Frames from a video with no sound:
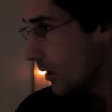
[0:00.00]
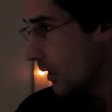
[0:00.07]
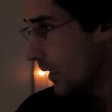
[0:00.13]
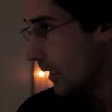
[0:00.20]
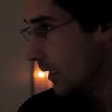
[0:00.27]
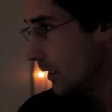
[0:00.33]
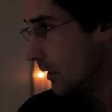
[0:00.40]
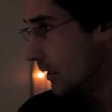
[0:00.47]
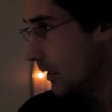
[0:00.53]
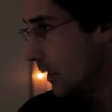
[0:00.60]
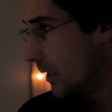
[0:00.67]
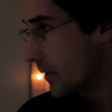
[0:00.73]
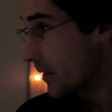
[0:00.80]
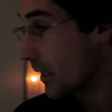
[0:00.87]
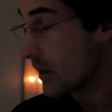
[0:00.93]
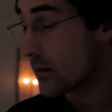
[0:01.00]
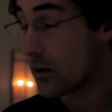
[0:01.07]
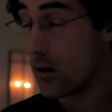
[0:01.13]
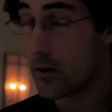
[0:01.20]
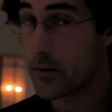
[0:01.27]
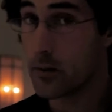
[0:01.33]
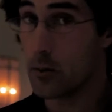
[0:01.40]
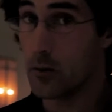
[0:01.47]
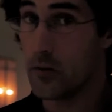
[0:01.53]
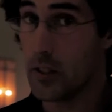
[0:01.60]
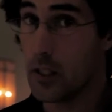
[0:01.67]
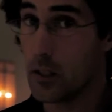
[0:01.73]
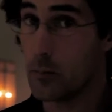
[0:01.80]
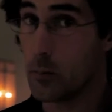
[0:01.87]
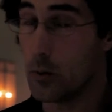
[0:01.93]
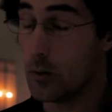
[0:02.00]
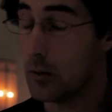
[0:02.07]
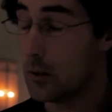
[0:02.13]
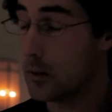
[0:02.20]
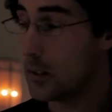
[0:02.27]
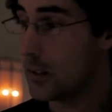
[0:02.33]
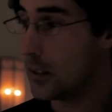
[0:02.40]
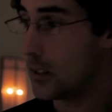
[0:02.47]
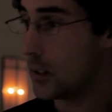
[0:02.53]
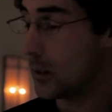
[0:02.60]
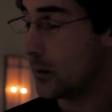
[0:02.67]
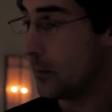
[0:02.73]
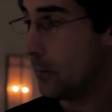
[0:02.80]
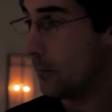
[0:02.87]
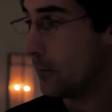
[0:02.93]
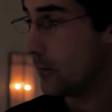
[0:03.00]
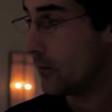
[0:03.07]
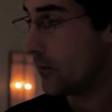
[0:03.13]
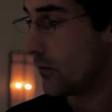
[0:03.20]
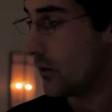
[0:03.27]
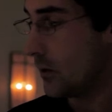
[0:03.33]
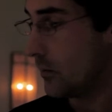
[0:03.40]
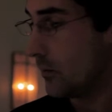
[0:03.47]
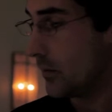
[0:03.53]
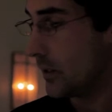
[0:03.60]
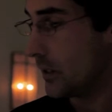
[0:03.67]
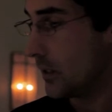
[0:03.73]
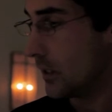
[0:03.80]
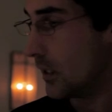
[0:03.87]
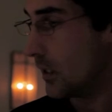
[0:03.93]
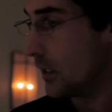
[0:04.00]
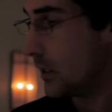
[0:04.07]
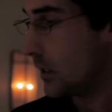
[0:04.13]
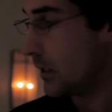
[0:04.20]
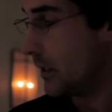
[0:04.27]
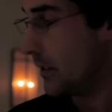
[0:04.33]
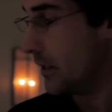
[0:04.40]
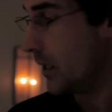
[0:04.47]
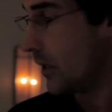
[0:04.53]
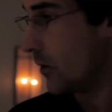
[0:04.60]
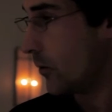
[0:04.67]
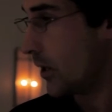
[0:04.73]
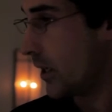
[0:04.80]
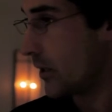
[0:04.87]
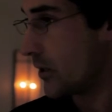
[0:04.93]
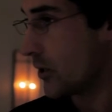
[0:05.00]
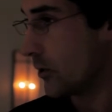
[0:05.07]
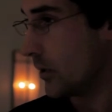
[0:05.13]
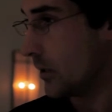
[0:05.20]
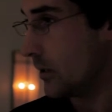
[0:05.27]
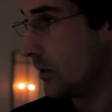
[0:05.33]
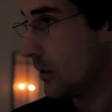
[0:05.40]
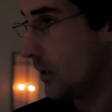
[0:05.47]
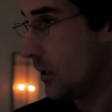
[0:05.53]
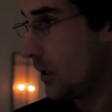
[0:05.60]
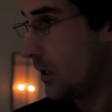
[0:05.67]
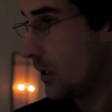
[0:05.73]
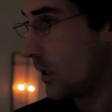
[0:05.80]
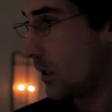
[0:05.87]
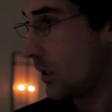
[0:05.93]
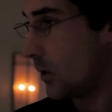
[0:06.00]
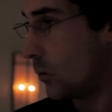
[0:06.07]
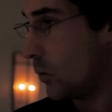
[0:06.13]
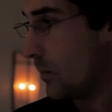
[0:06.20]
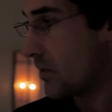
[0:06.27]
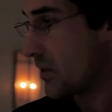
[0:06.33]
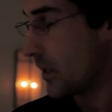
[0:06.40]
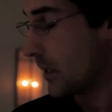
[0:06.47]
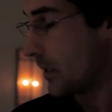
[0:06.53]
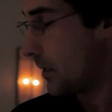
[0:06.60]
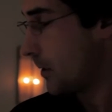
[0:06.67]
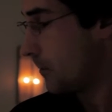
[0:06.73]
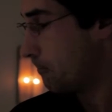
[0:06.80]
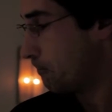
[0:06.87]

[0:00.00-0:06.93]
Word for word: and that is also available from the Linaro Android website.